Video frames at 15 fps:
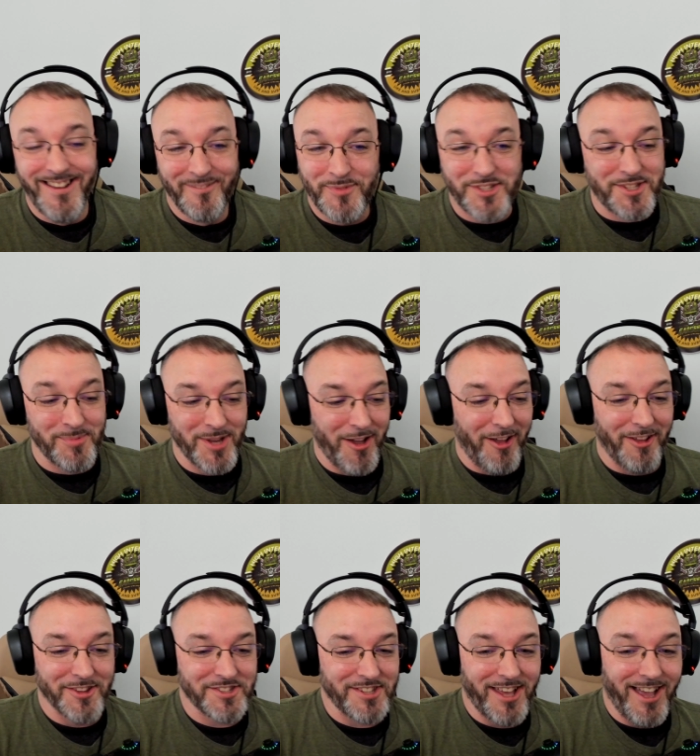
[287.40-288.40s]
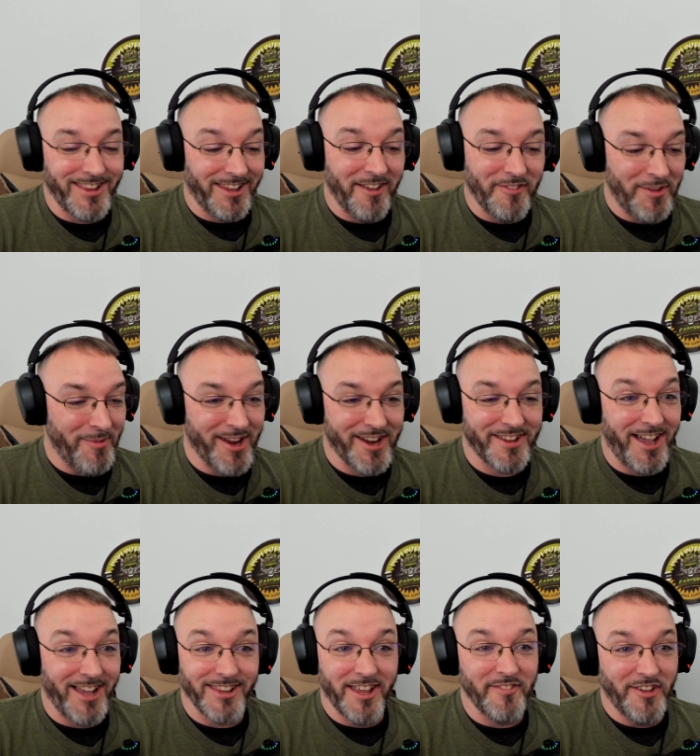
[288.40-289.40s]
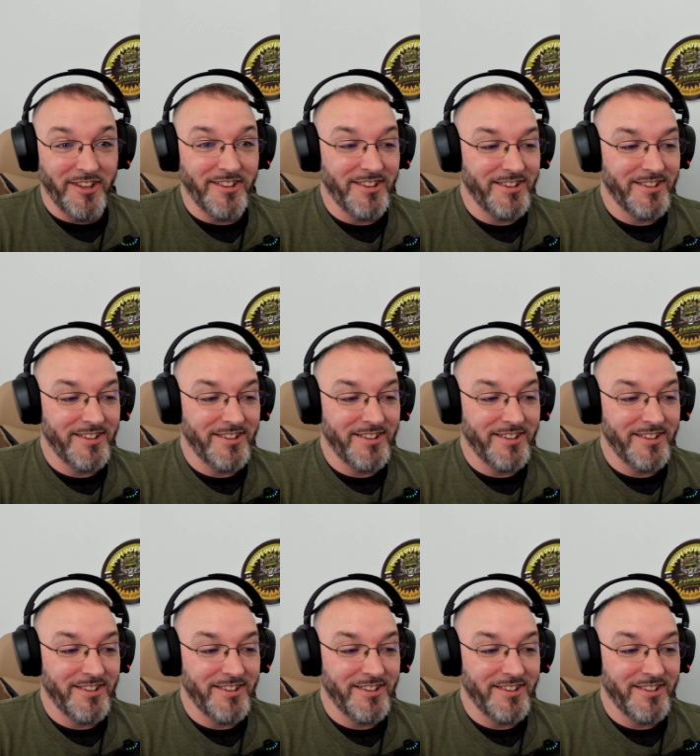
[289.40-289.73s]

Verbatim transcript: just to be honest, I love it, man. I love it